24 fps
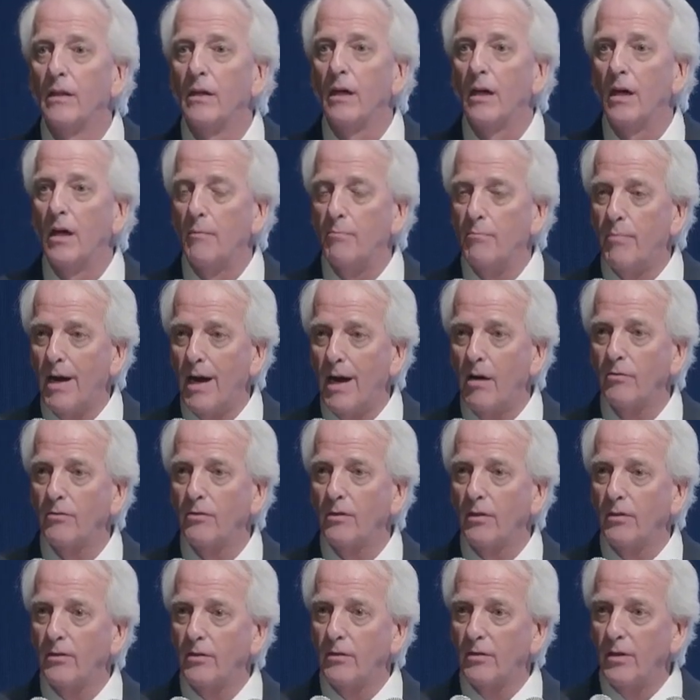
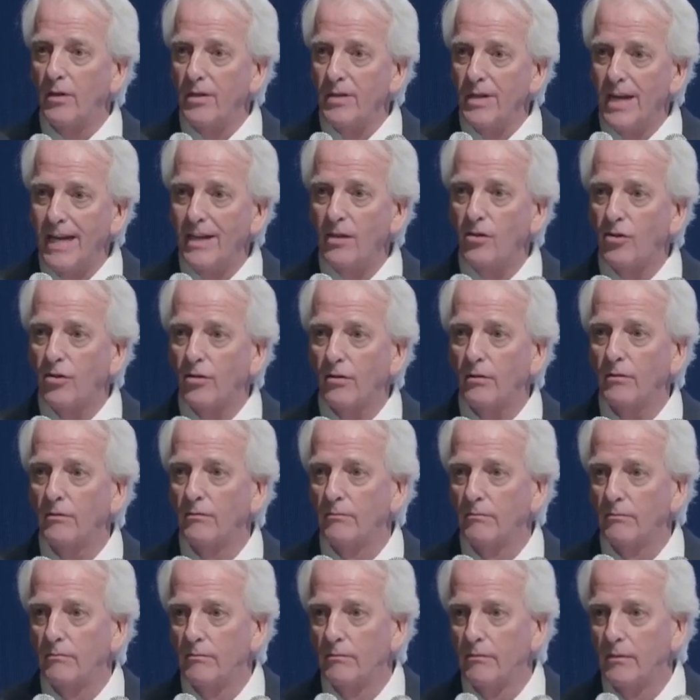about the nature
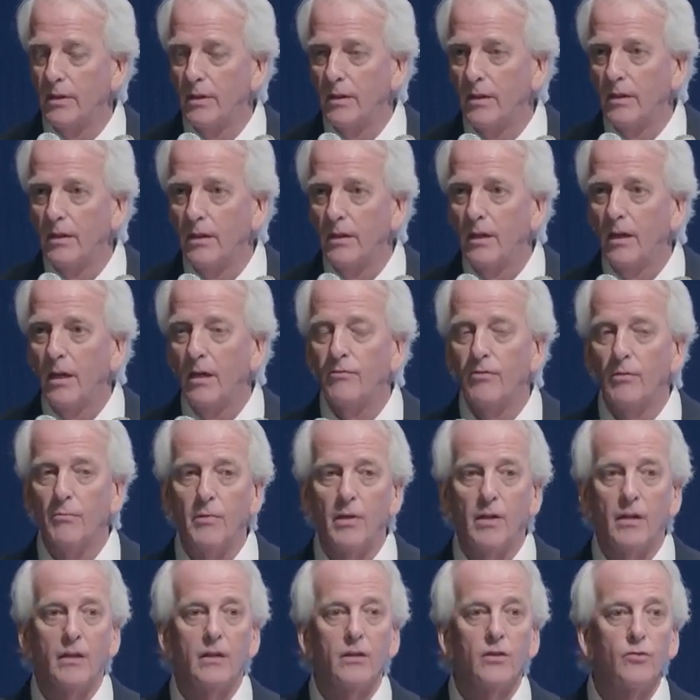of
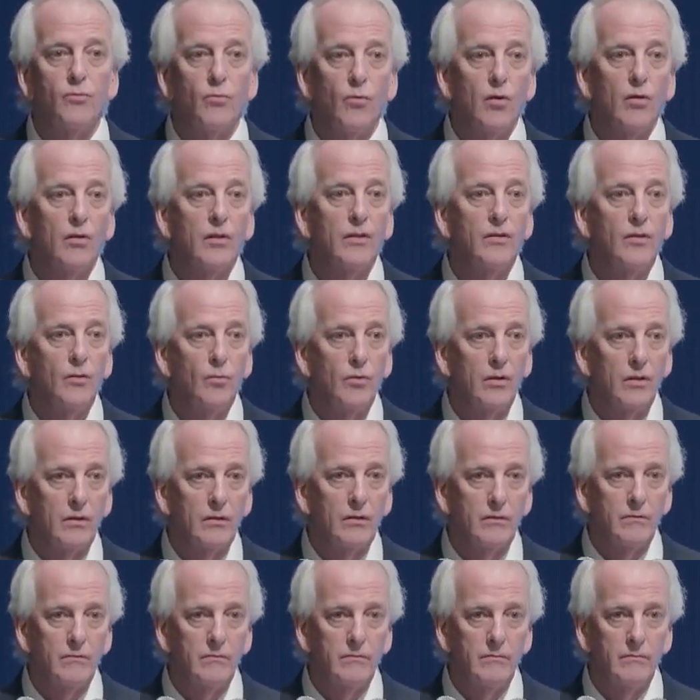America's role in the
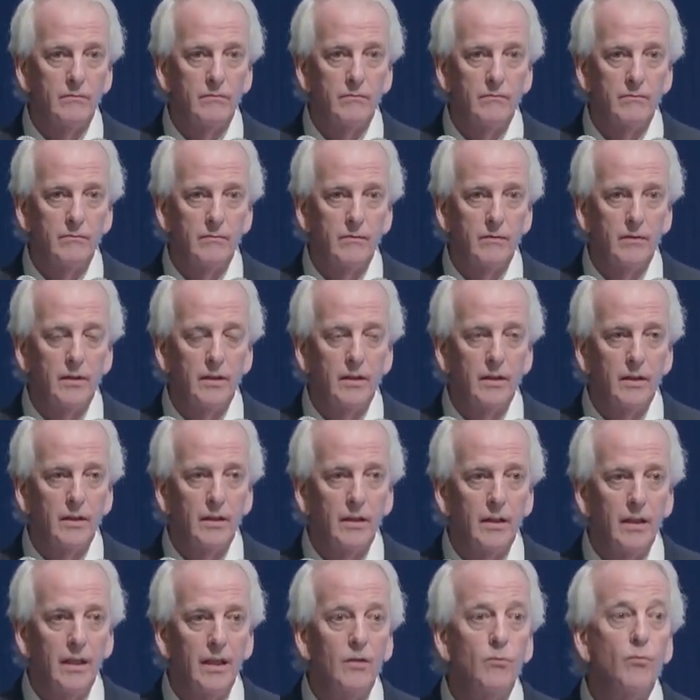world,
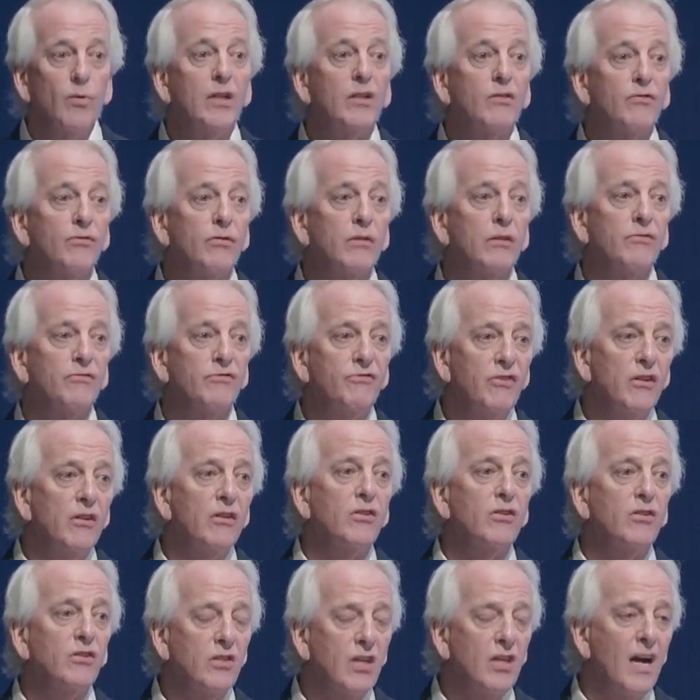in which for the
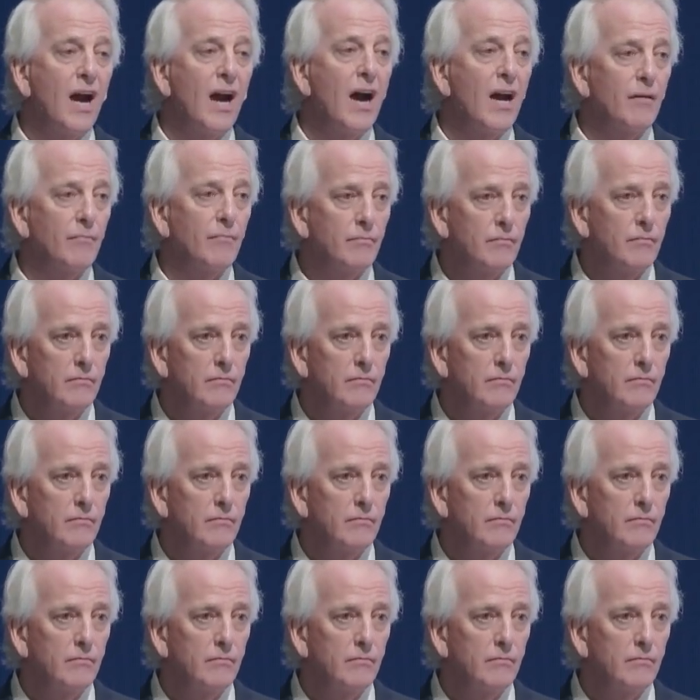first time